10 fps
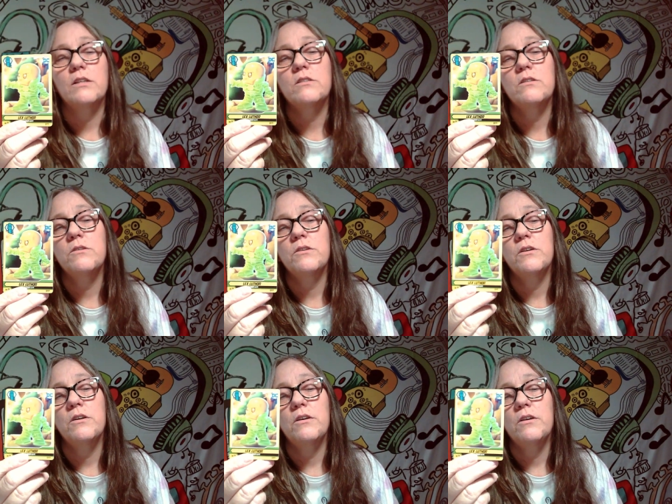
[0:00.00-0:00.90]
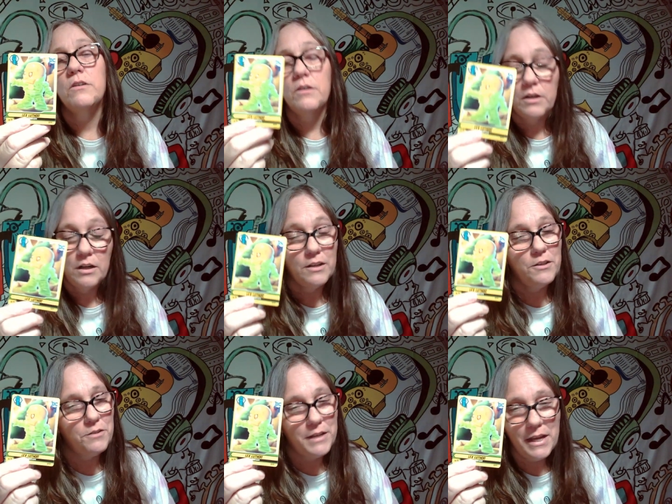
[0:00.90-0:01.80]
Luthor.
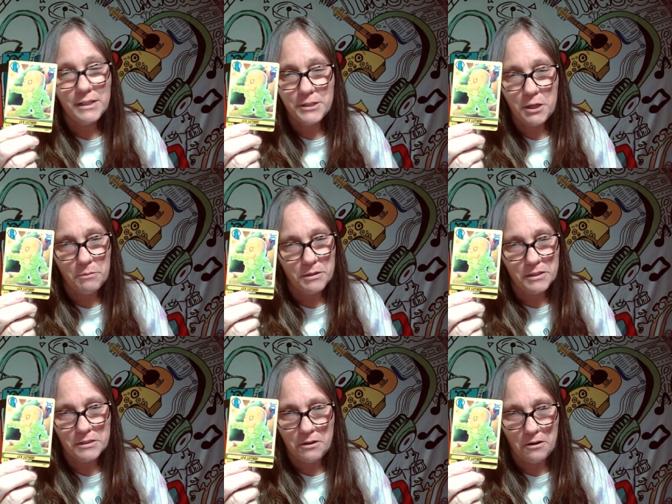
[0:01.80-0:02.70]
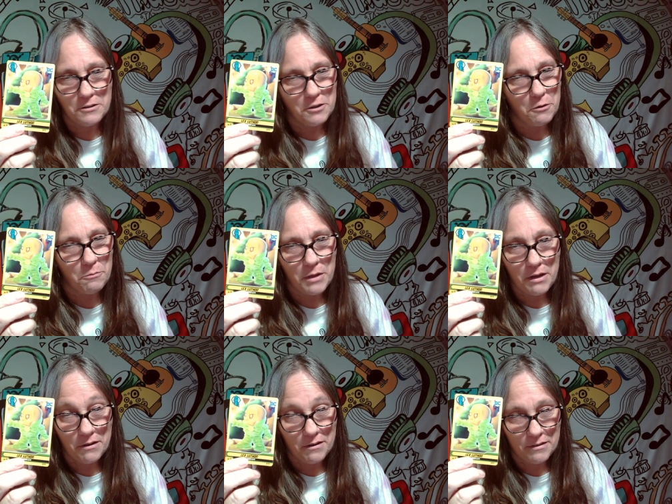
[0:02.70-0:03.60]
You can't tell me these cards aren't
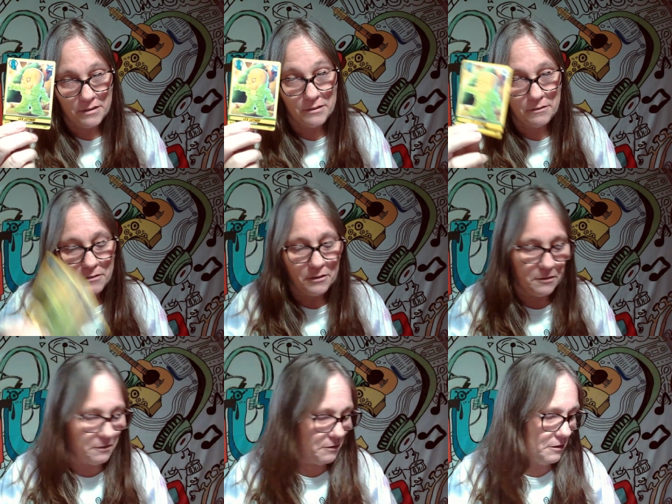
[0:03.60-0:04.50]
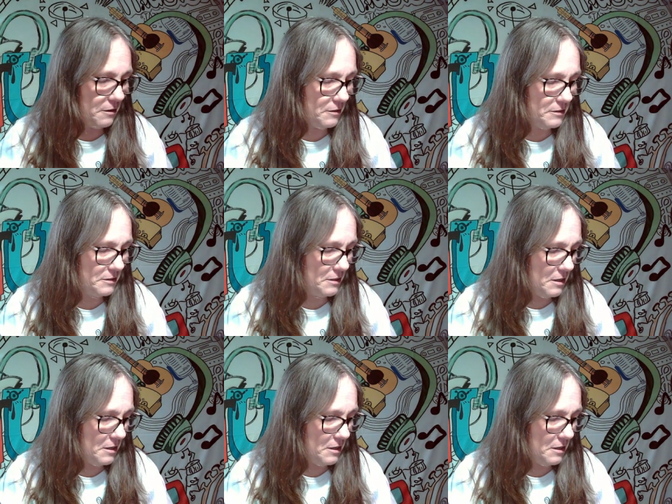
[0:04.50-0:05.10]
better than the Funko cards.